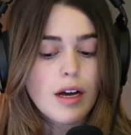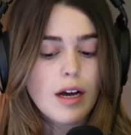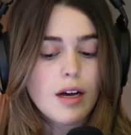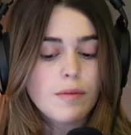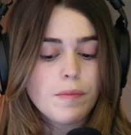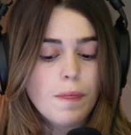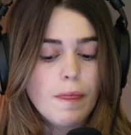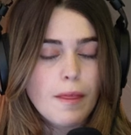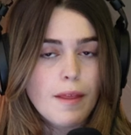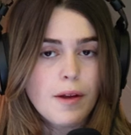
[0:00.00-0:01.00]
Um,
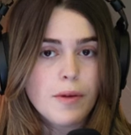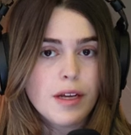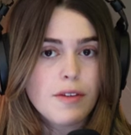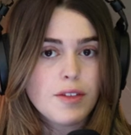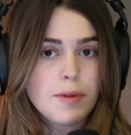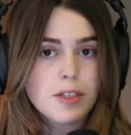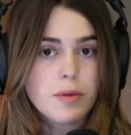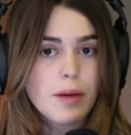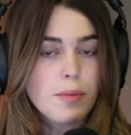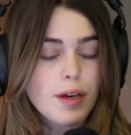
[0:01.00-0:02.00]
I don't want to give too much
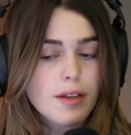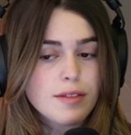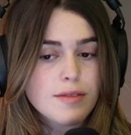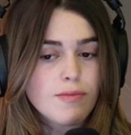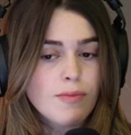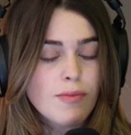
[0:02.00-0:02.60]
away because